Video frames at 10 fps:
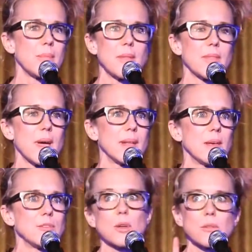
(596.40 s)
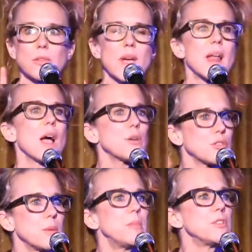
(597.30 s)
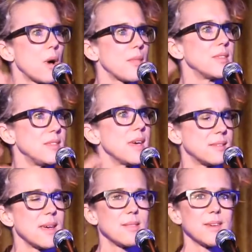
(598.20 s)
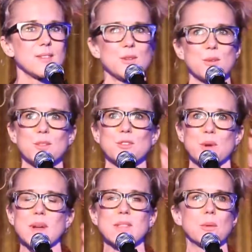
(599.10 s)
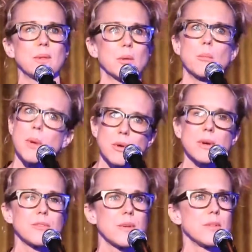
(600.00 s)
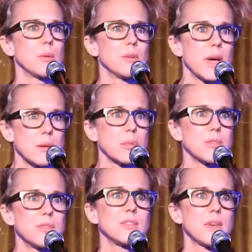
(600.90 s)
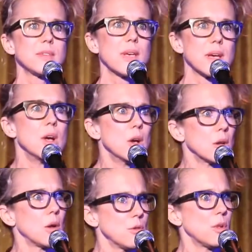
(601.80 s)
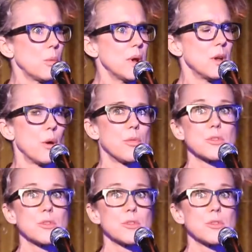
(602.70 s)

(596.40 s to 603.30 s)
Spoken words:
I loved all of her, and I also had been taught this yes and thing too. In the training, they were like, remember, if a dying person says like, close the window,